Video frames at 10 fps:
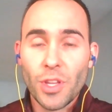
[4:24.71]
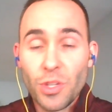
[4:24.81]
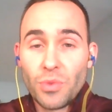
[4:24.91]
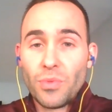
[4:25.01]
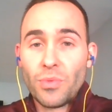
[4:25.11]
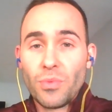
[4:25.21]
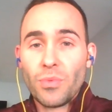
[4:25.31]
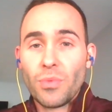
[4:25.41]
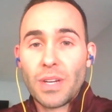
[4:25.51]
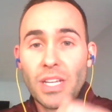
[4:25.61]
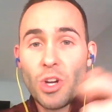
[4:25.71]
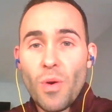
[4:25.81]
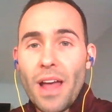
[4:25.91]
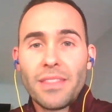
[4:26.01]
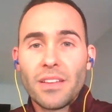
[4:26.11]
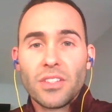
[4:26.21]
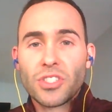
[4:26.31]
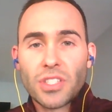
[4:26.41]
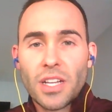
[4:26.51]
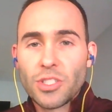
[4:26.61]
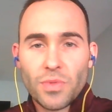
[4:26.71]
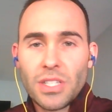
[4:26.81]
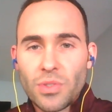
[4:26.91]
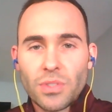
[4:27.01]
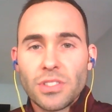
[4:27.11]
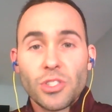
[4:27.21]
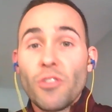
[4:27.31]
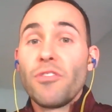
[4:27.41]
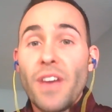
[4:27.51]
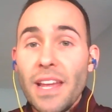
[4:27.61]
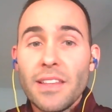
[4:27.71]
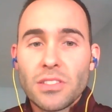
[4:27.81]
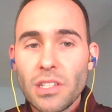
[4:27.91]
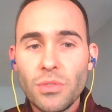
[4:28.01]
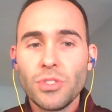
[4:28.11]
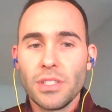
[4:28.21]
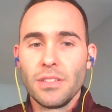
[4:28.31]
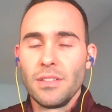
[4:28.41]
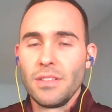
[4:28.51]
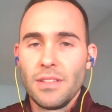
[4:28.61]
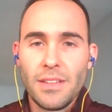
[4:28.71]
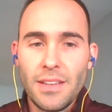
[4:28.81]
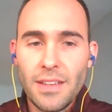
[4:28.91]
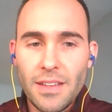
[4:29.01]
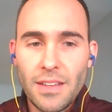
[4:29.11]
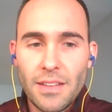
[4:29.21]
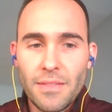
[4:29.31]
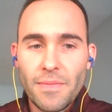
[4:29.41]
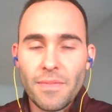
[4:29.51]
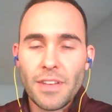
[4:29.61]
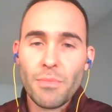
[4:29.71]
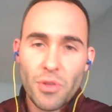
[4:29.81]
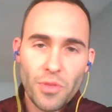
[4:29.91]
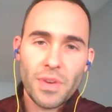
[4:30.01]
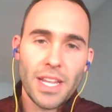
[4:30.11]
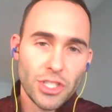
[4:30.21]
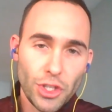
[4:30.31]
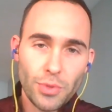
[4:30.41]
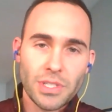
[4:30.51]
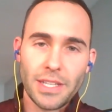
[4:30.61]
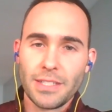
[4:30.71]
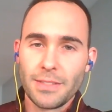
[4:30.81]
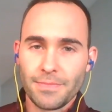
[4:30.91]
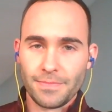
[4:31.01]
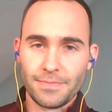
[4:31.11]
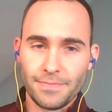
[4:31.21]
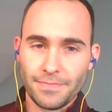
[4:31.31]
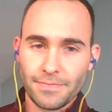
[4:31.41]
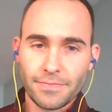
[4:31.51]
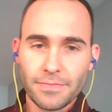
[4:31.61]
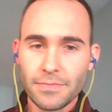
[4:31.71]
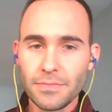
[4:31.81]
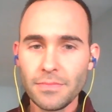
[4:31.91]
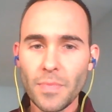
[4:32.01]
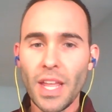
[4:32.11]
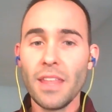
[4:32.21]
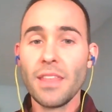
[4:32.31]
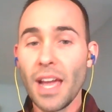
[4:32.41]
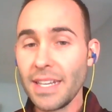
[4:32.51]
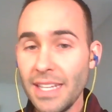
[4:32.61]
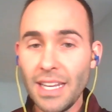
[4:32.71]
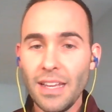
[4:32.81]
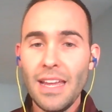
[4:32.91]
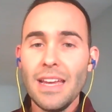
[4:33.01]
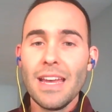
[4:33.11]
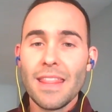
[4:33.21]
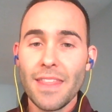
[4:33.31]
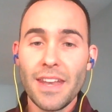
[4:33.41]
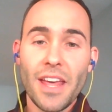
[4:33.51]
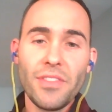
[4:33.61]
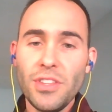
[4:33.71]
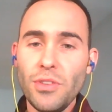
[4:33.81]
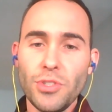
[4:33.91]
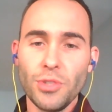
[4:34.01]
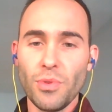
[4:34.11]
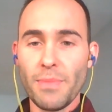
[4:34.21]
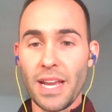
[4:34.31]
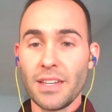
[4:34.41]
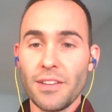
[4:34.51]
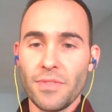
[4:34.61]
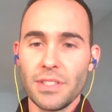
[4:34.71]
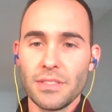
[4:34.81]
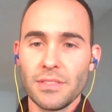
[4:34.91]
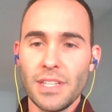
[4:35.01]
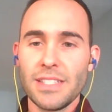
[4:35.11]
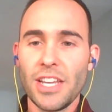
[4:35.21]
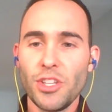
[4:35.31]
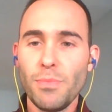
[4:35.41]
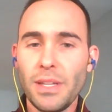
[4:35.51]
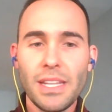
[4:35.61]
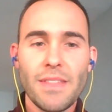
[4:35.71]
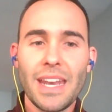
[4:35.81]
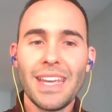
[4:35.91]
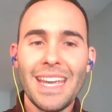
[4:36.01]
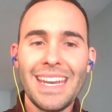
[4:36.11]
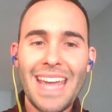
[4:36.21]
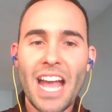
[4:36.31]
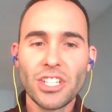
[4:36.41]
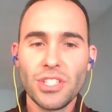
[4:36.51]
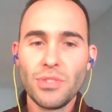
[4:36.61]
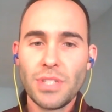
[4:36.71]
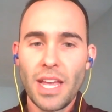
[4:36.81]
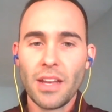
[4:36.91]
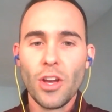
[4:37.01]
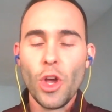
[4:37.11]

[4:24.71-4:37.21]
You can go out there, there's tons of resources, go find the solution. Number 3, it's useless. The idea that nothing you do will make a difference is that you believe that any action you take